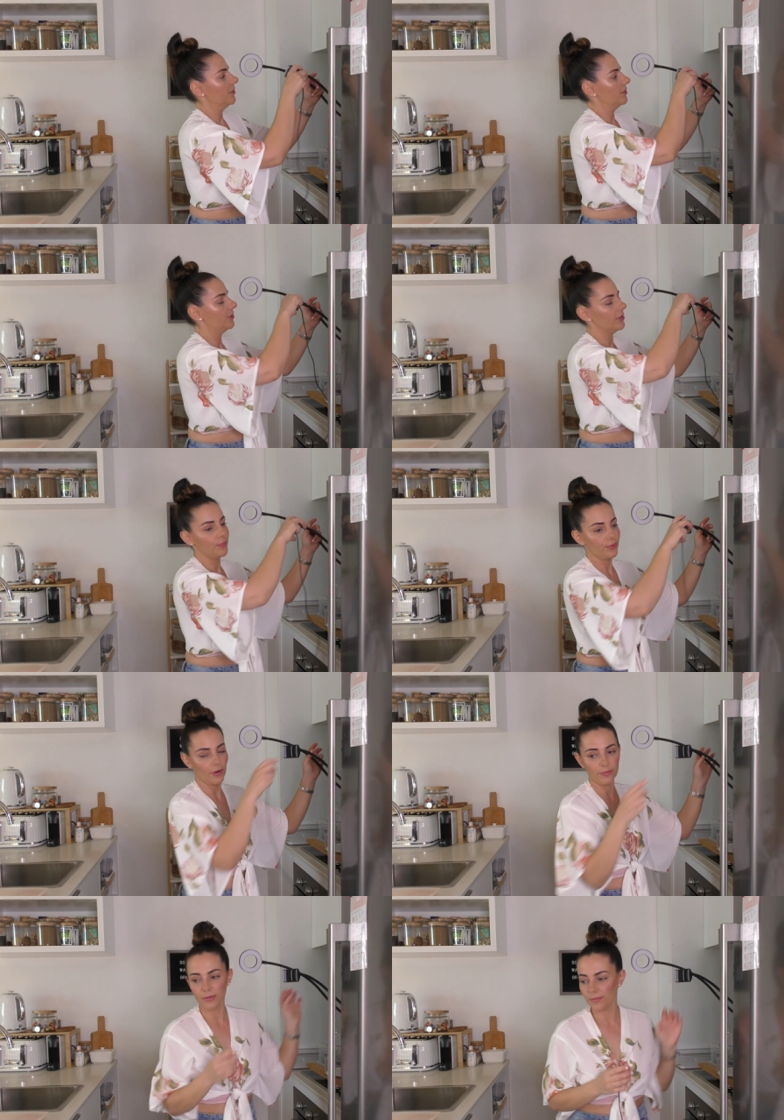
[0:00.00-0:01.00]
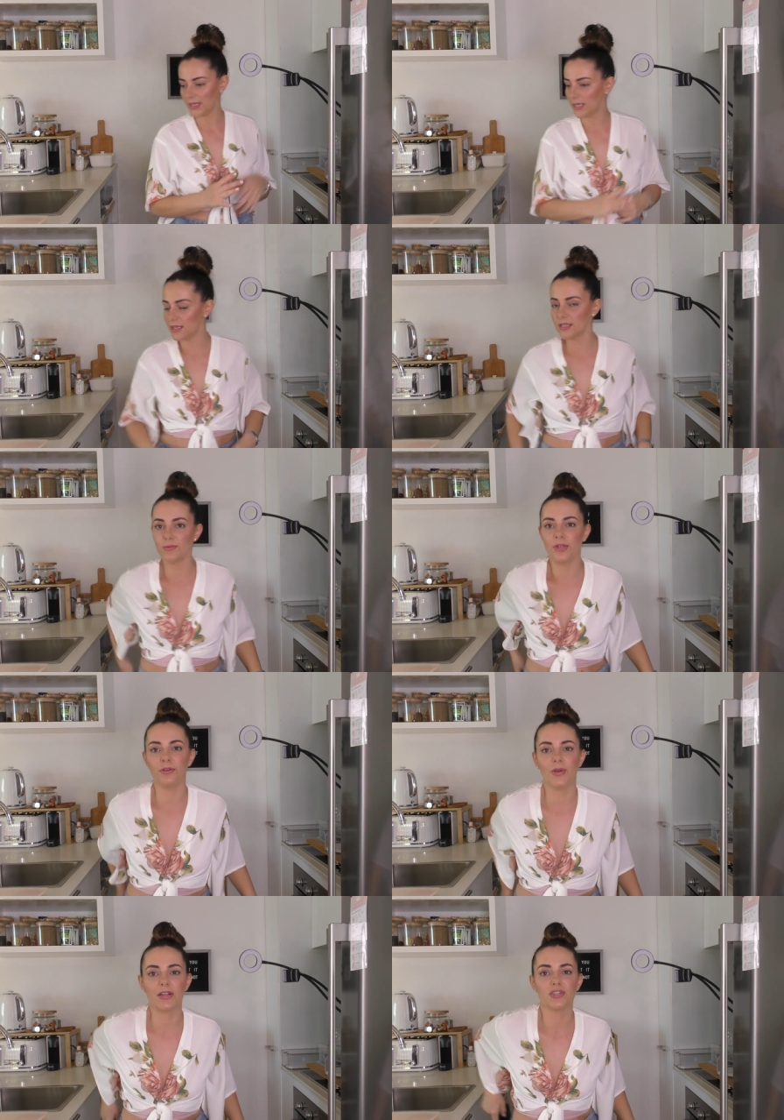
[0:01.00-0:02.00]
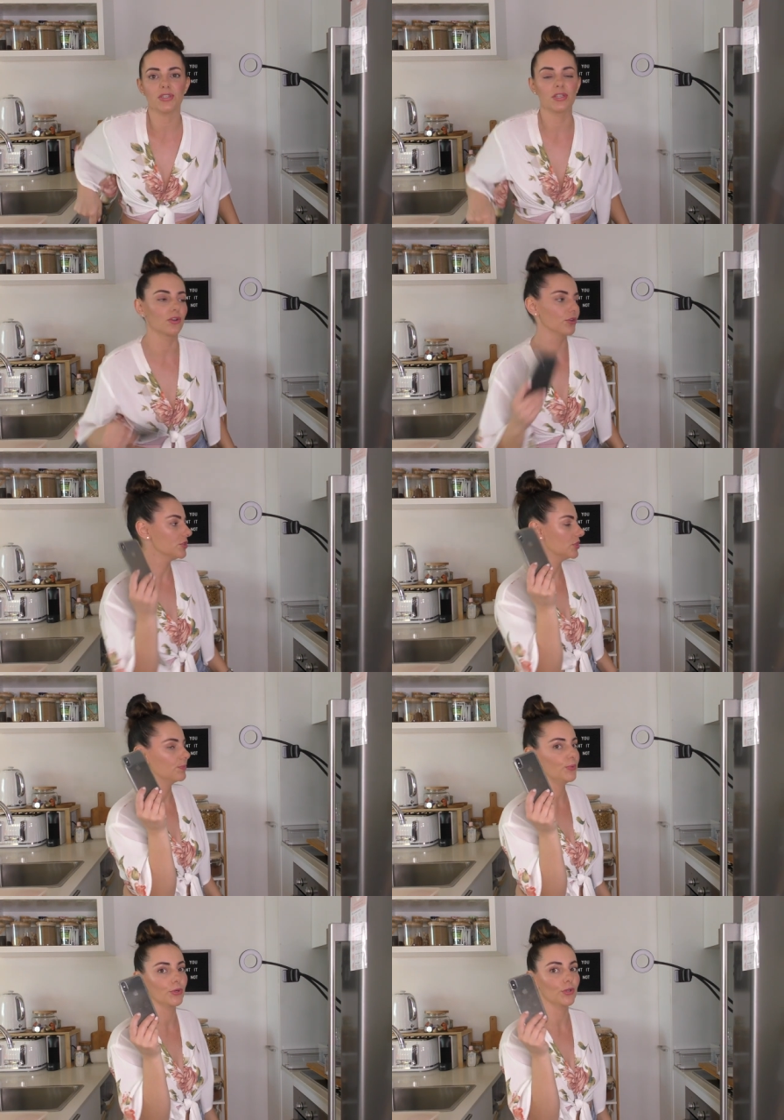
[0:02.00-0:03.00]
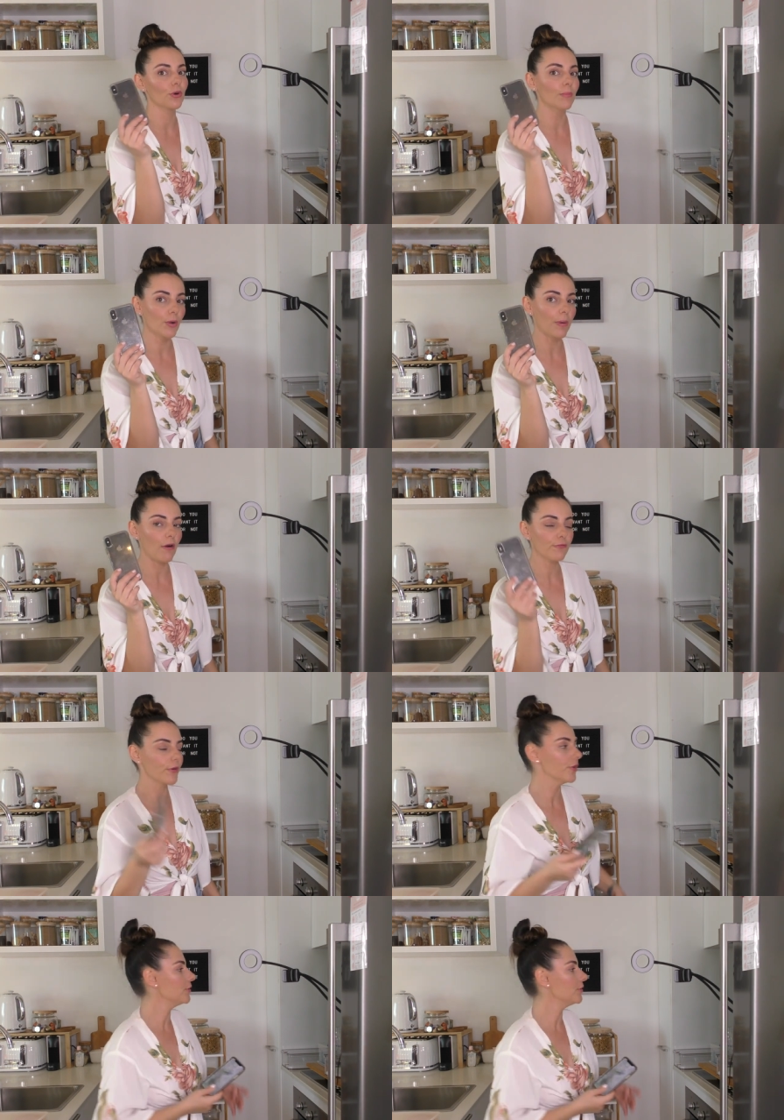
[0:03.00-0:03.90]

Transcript: The problem is when you actually go to put your mobile phone